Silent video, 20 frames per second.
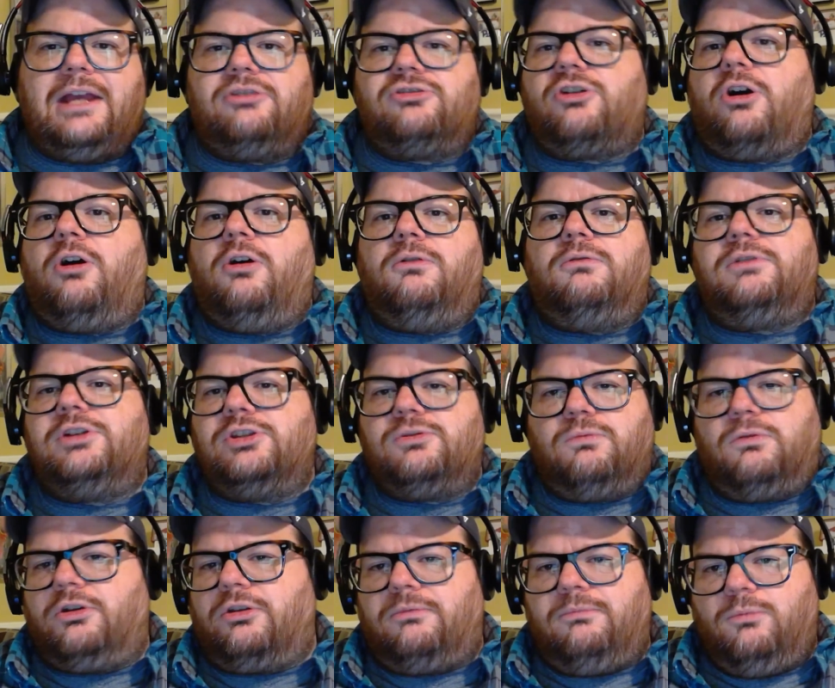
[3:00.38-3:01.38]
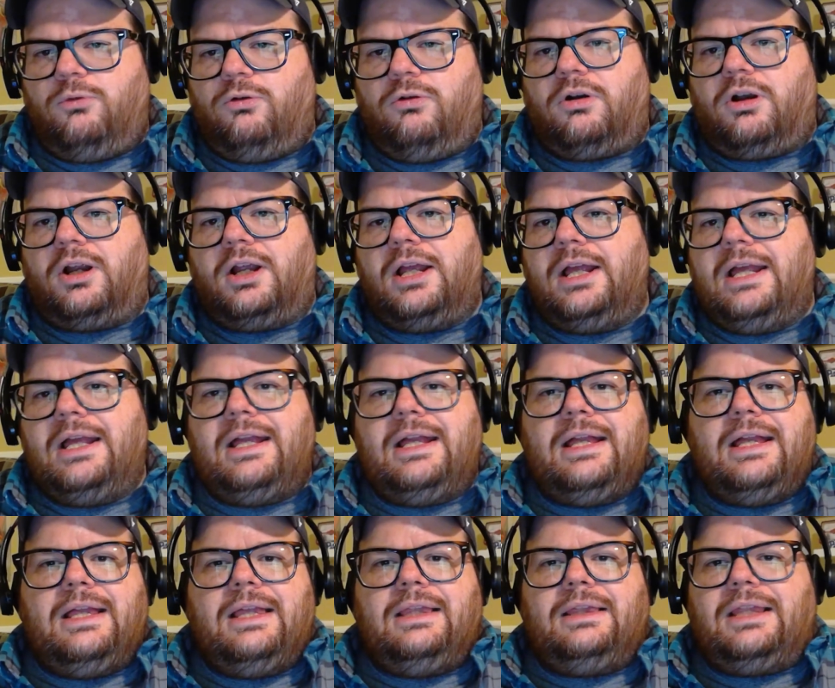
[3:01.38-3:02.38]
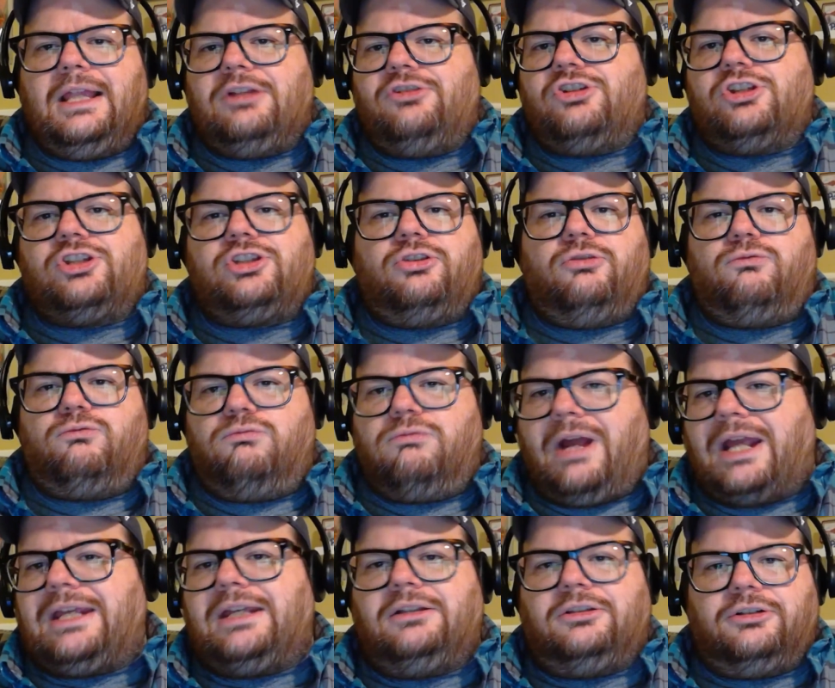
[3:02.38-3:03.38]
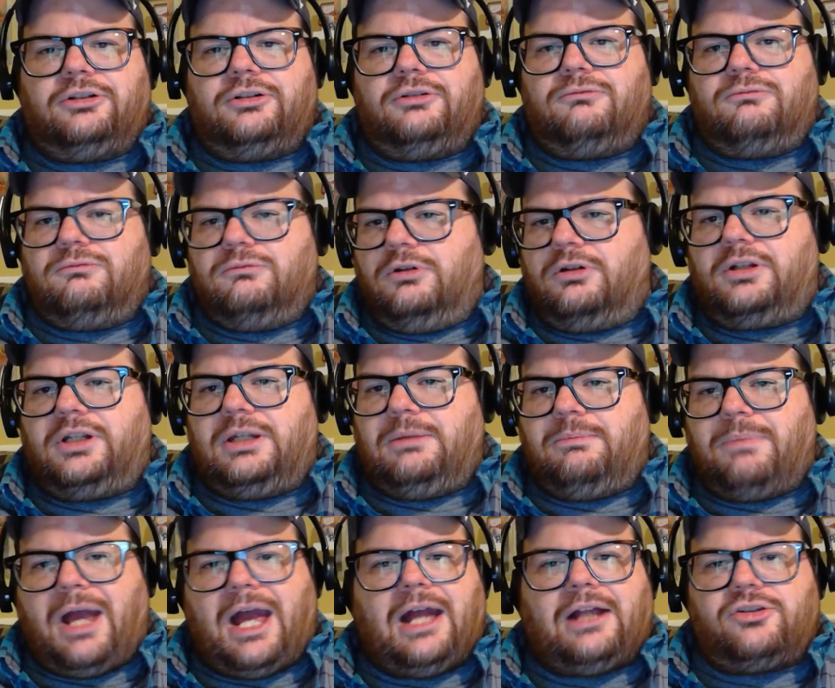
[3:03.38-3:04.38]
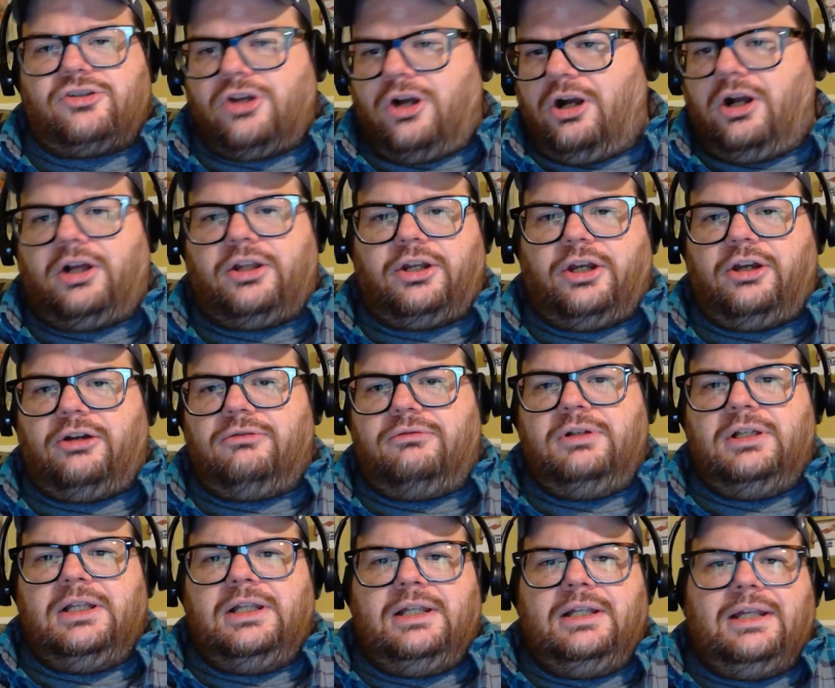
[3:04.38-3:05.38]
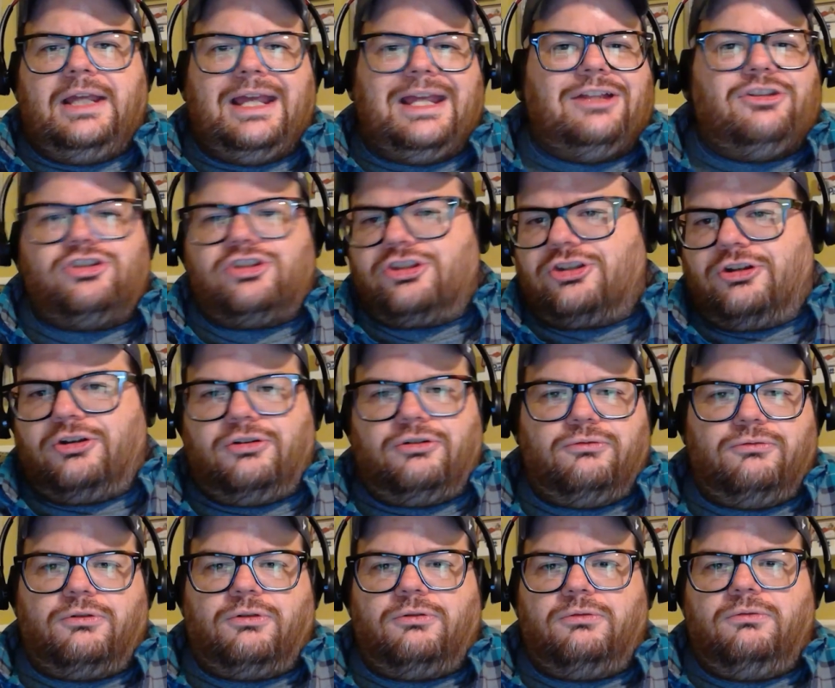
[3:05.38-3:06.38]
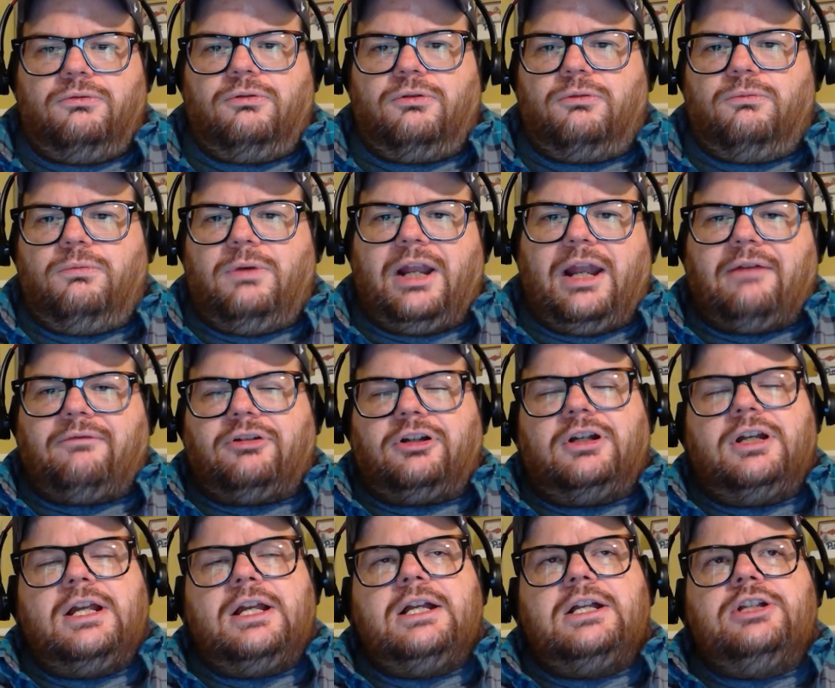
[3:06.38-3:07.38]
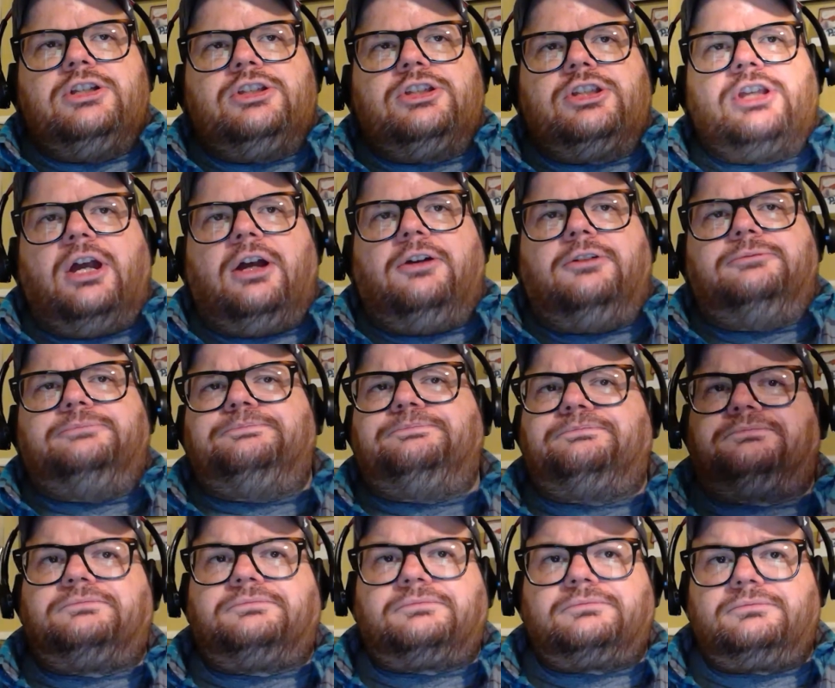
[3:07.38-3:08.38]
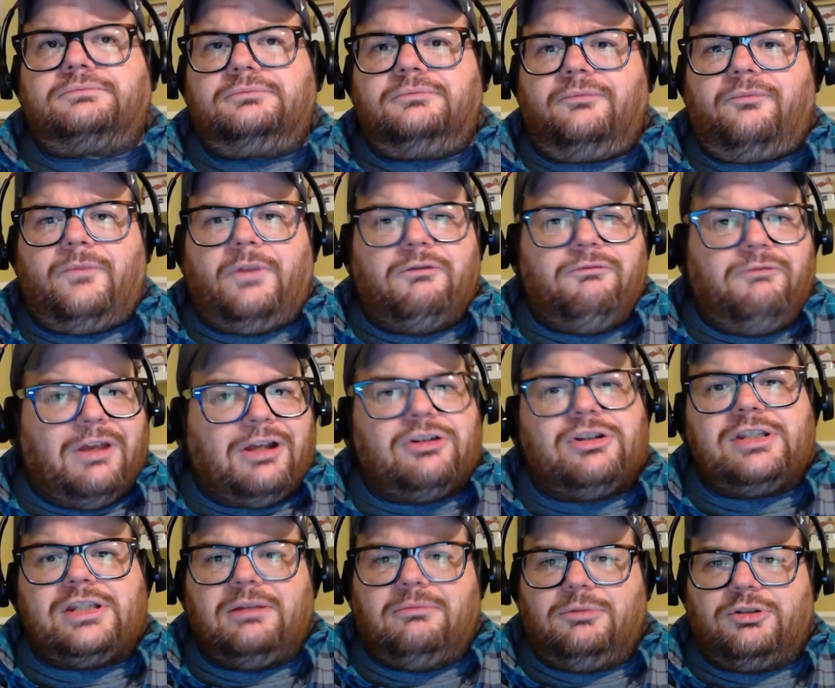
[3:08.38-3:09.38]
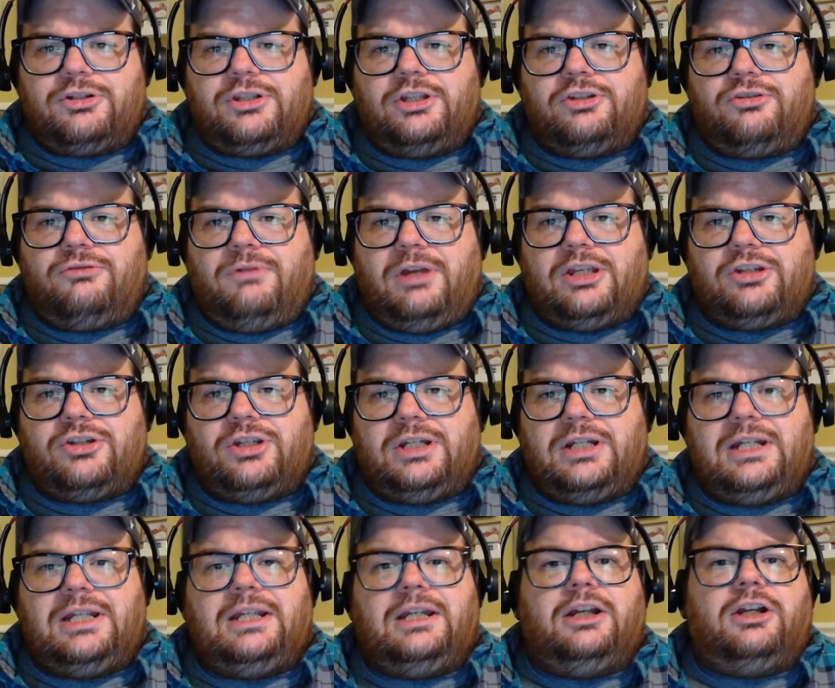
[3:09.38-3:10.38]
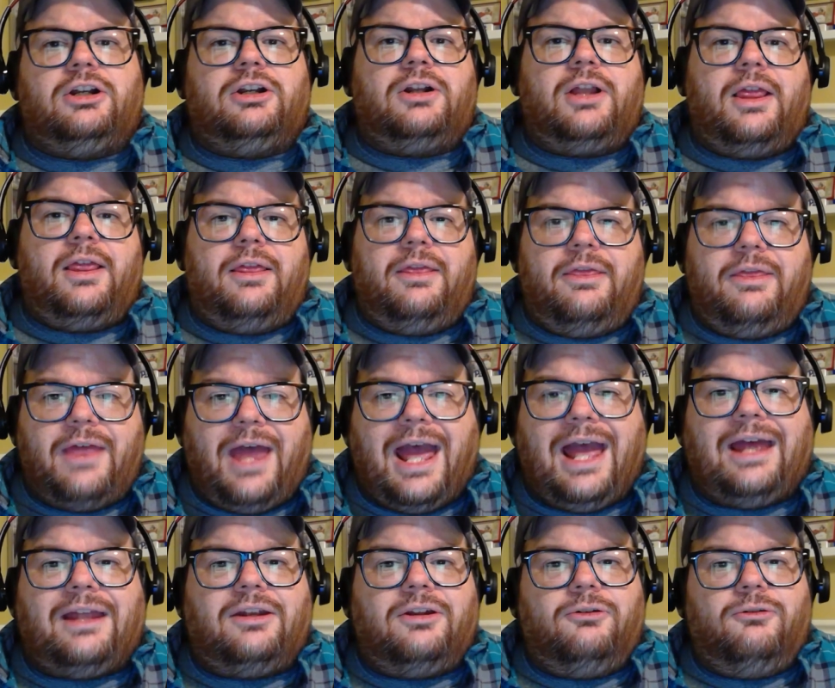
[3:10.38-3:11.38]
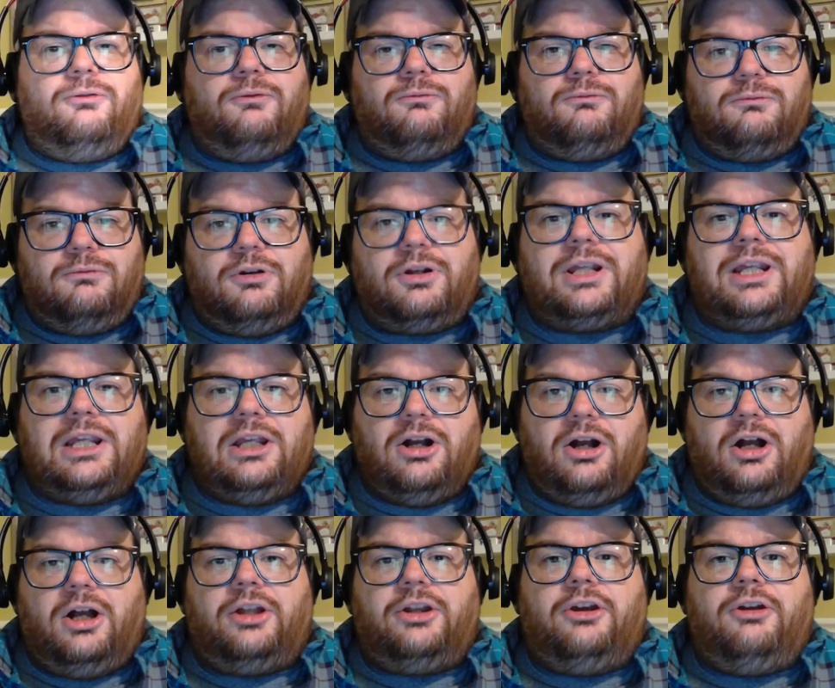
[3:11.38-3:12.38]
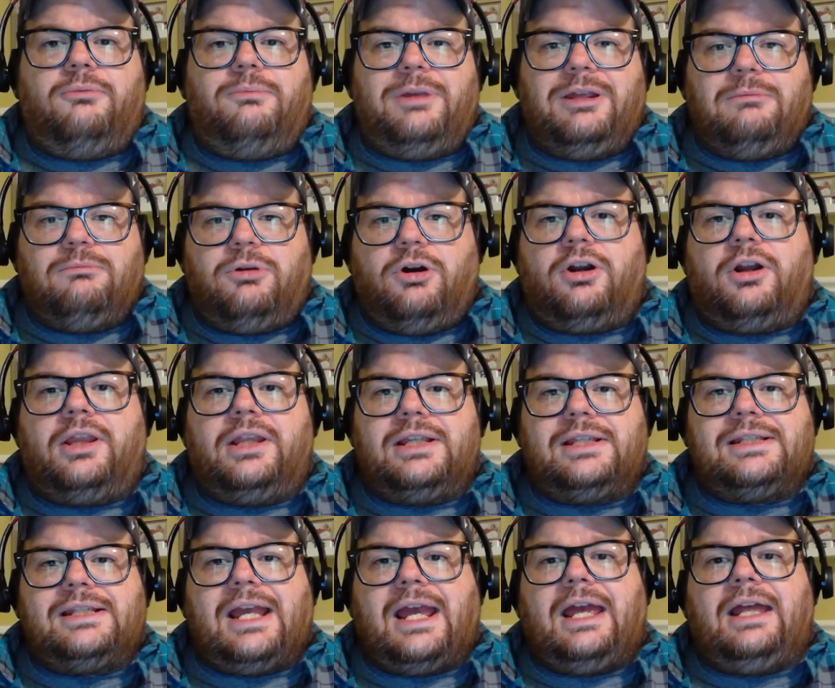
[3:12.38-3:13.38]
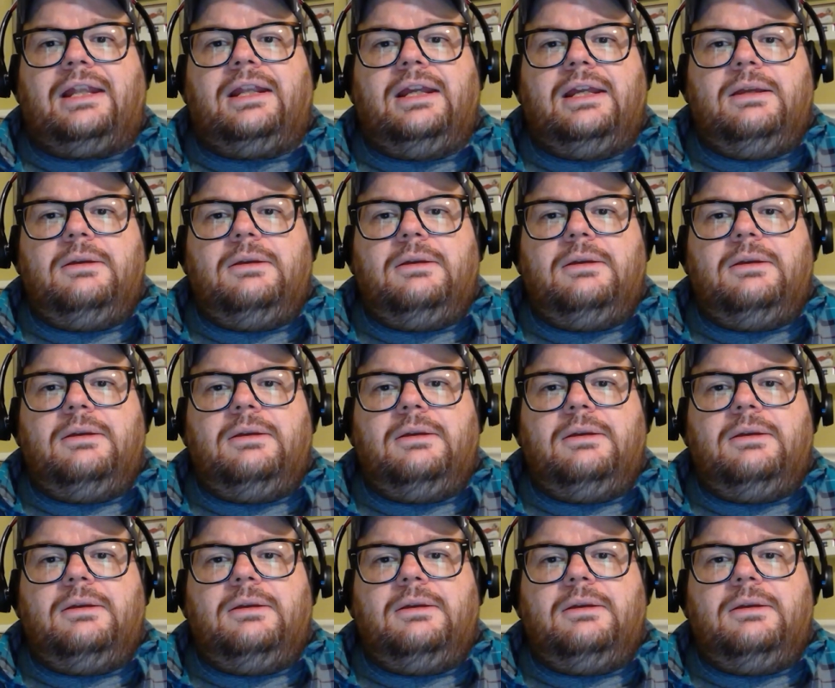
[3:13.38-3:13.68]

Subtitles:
is always worth more than just the regular rookie patch auto insert or whatever. So, very similar situation here. That rookie auto being part of the set